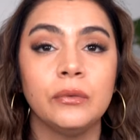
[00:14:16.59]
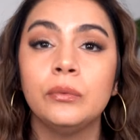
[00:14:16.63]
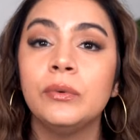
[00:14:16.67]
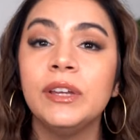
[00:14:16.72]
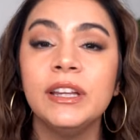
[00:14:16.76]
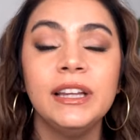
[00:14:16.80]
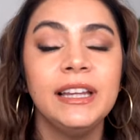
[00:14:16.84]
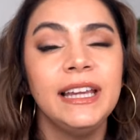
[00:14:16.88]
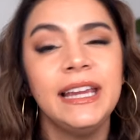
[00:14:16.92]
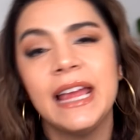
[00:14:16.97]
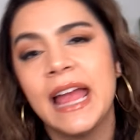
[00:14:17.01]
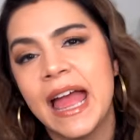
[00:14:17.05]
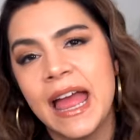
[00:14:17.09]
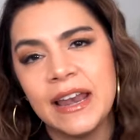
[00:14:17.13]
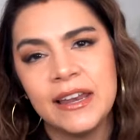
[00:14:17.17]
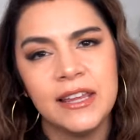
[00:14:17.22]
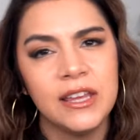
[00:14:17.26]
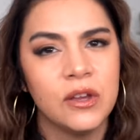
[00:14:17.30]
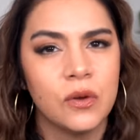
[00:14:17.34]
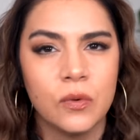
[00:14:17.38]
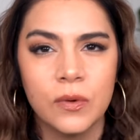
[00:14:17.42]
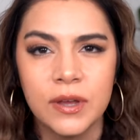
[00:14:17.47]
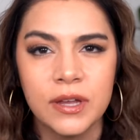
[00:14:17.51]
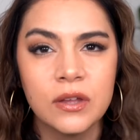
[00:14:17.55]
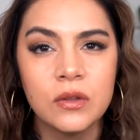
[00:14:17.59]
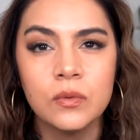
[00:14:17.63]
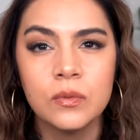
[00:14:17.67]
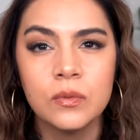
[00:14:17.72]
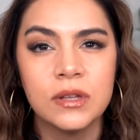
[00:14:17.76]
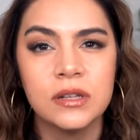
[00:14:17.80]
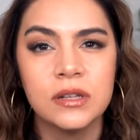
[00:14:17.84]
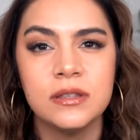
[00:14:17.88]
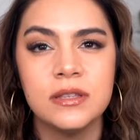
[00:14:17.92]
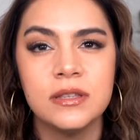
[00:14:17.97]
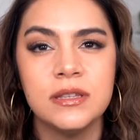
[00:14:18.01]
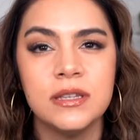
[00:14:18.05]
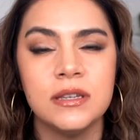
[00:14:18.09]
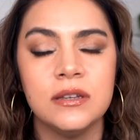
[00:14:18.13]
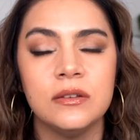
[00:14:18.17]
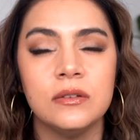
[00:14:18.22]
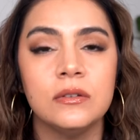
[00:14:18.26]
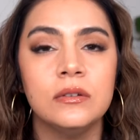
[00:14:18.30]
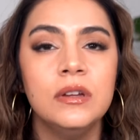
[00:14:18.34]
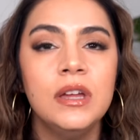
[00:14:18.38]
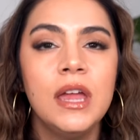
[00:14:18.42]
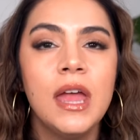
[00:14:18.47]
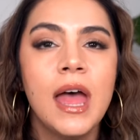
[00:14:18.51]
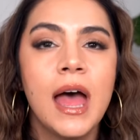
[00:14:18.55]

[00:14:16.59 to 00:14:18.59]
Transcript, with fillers: Really any oil will do.